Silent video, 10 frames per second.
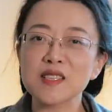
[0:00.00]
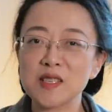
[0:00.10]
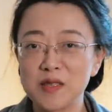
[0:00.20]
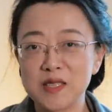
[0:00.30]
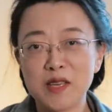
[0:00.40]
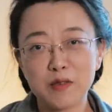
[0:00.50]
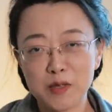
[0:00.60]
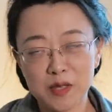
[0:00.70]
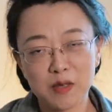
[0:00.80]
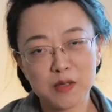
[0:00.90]
So today,
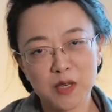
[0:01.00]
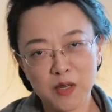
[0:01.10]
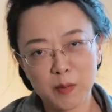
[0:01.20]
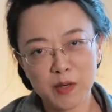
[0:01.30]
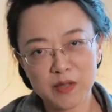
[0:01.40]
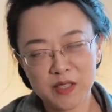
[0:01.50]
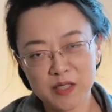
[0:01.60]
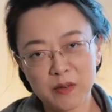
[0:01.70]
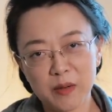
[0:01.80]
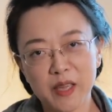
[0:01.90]
first I'll talk about Dear
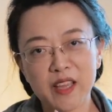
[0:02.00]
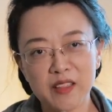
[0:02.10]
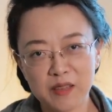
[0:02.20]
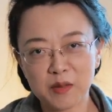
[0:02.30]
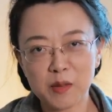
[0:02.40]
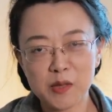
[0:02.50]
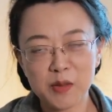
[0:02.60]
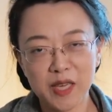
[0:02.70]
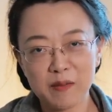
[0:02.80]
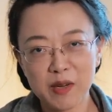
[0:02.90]
Diary, and then Once
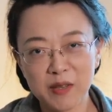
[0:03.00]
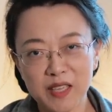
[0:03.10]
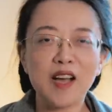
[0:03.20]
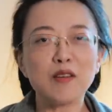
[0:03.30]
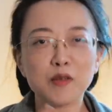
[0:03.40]
We Get Married.